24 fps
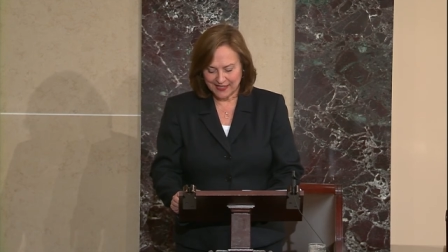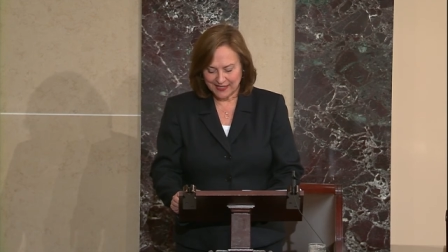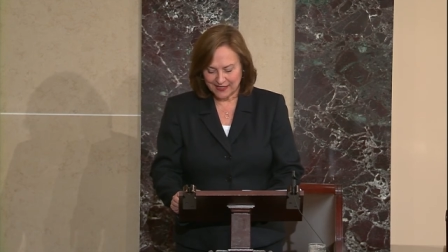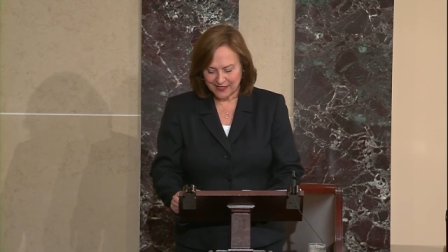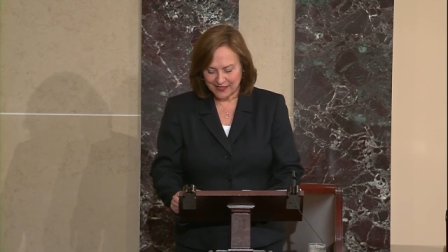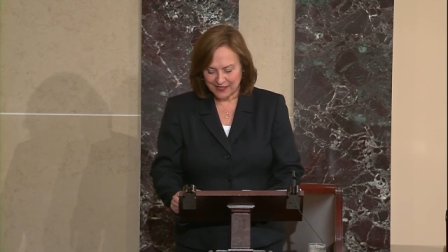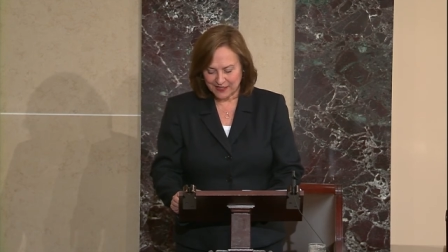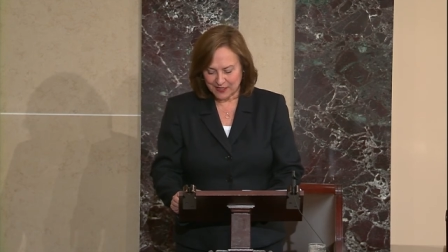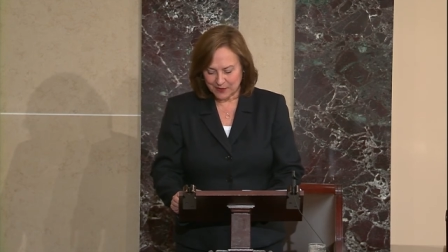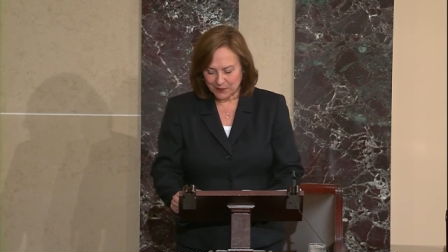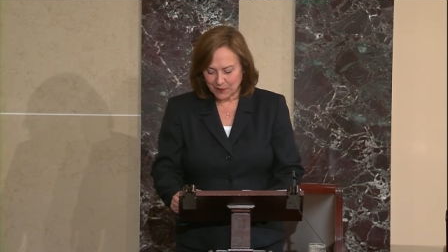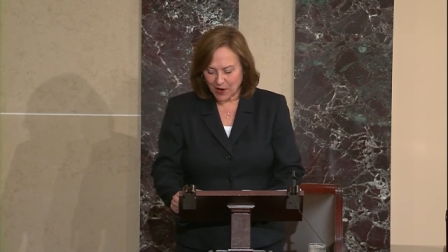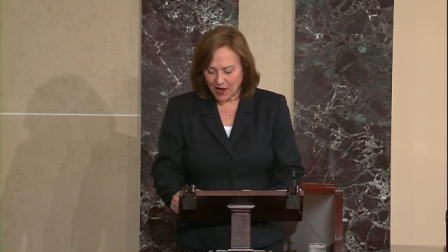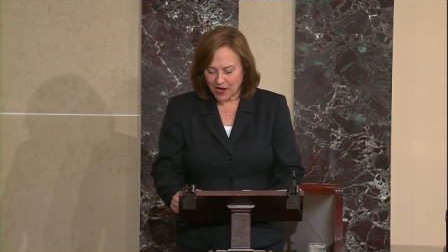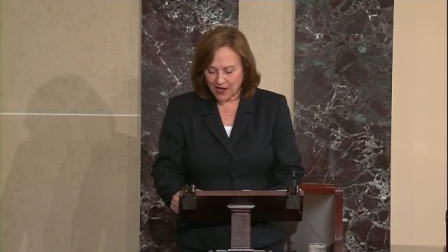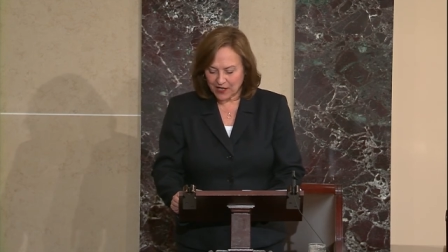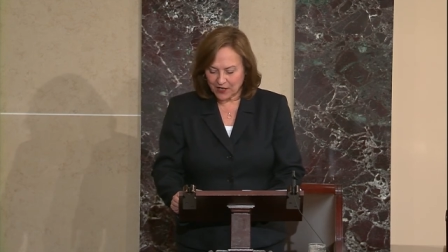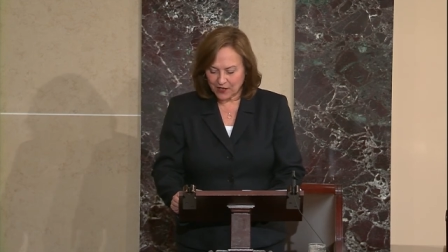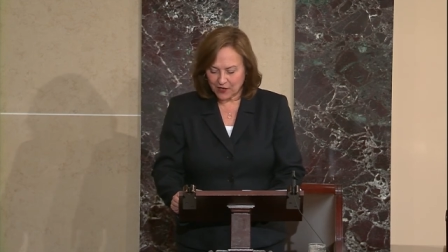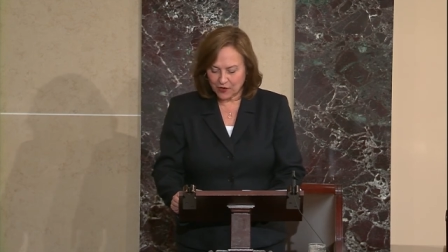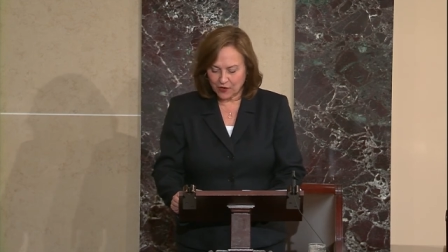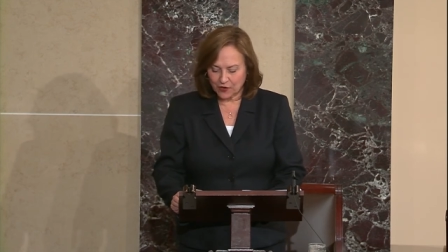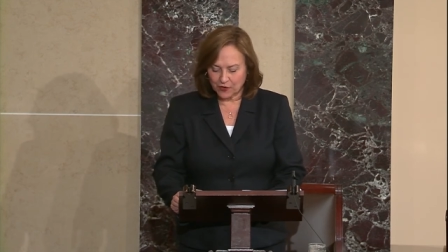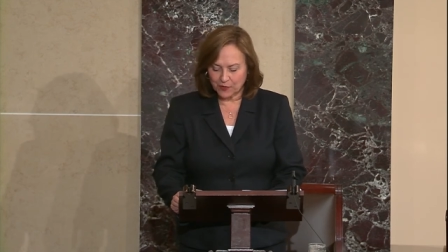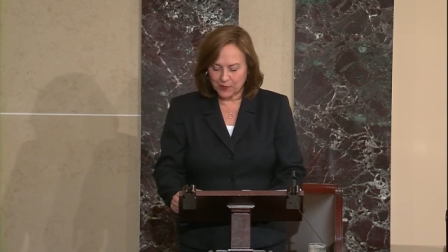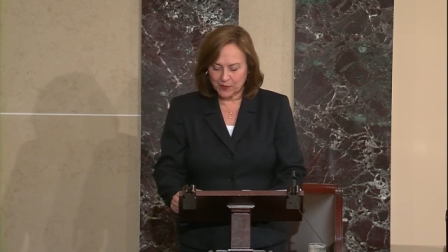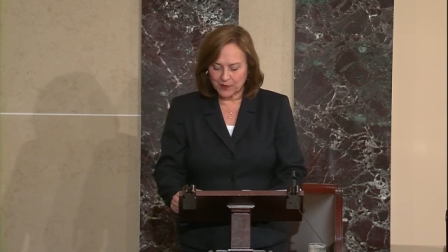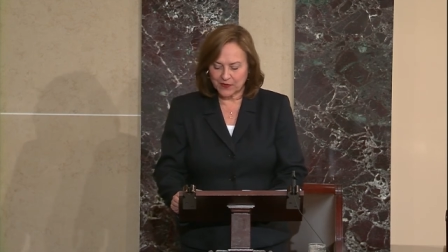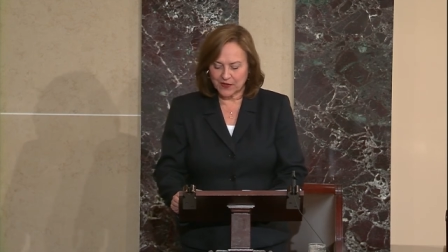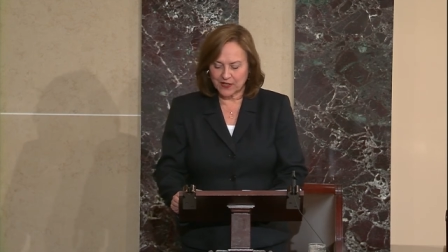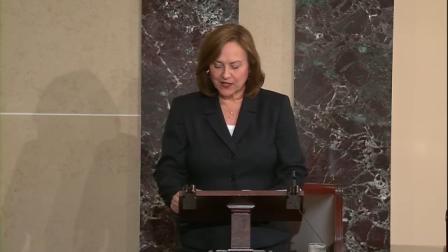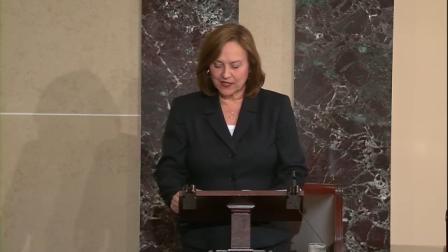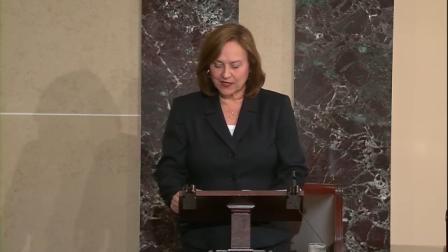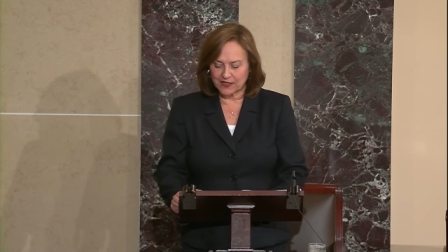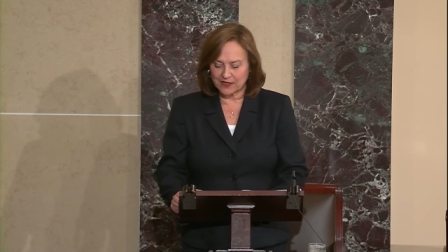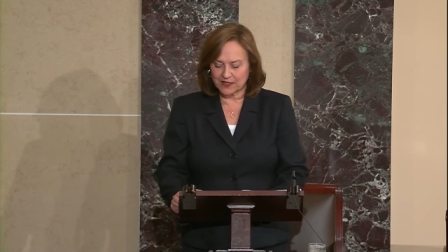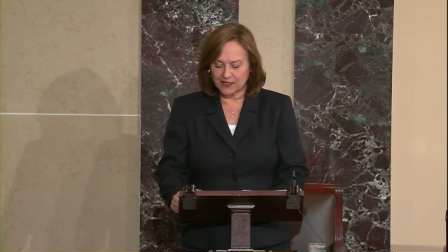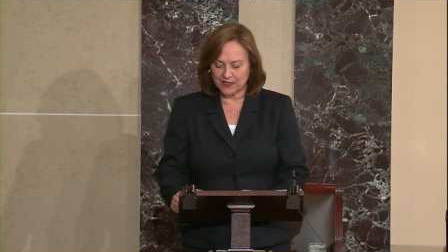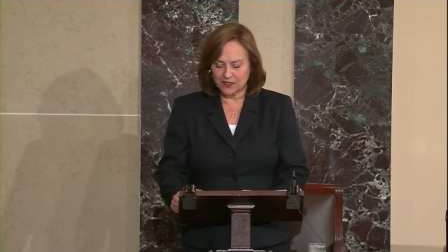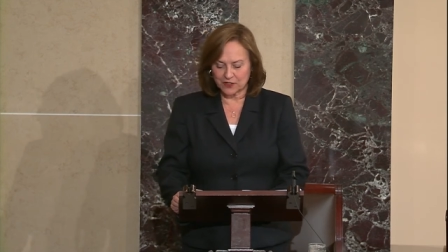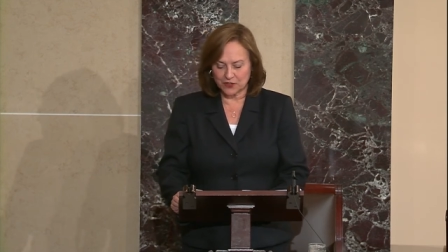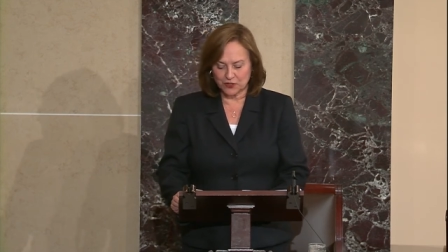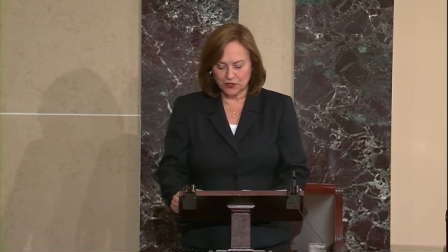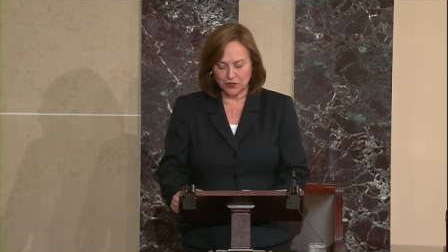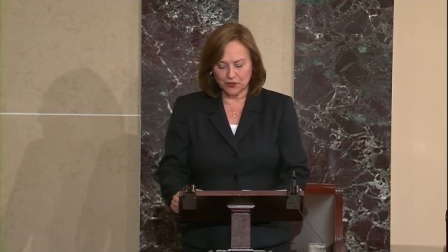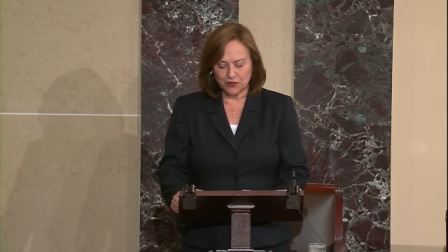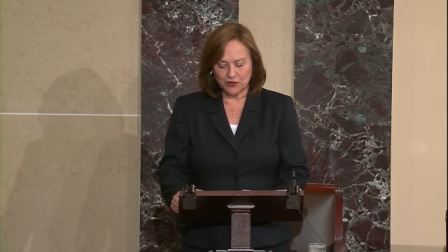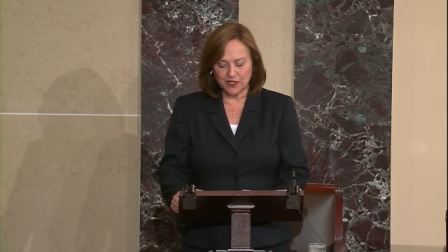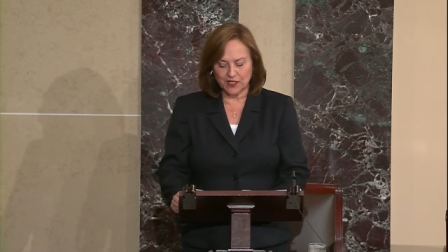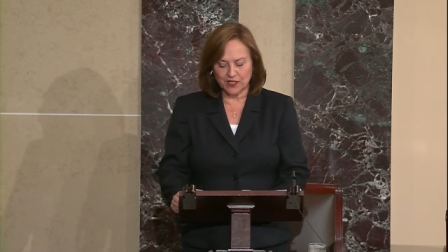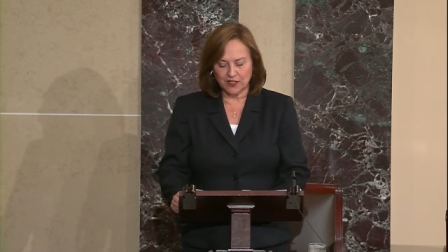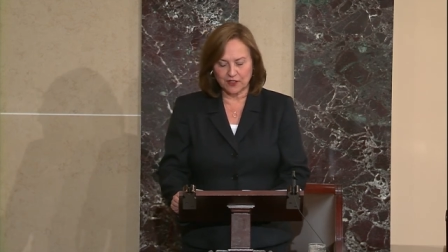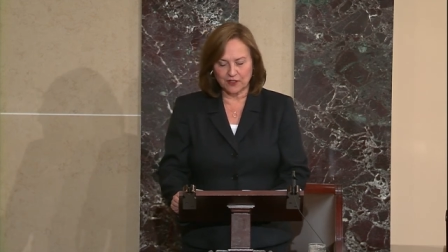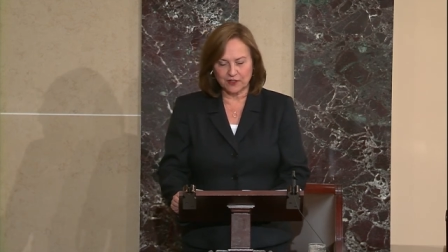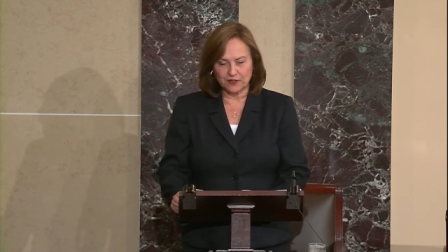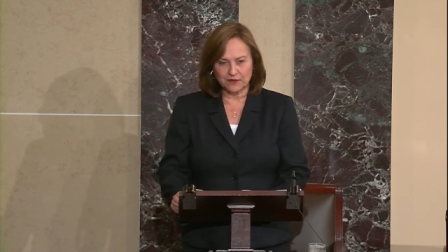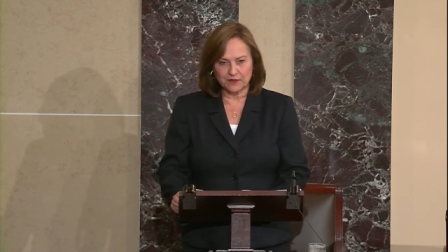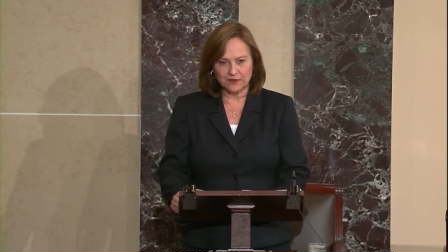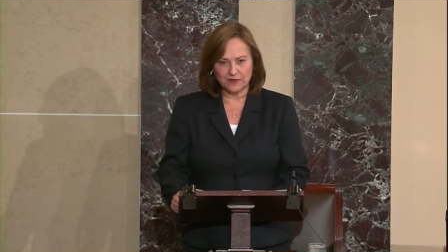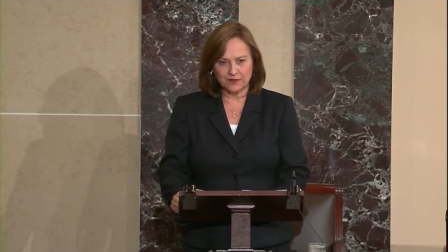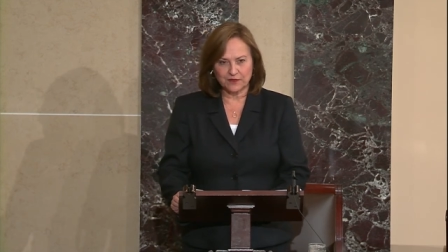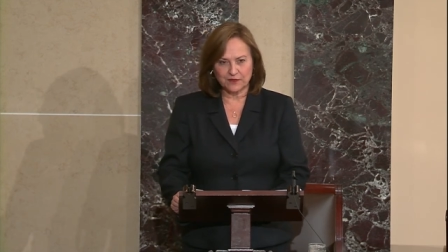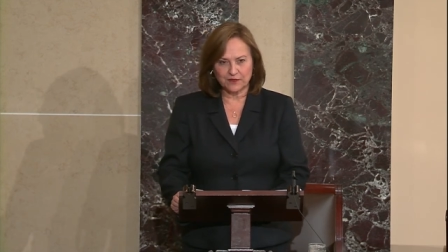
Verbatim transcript: It's my hope that in this new year,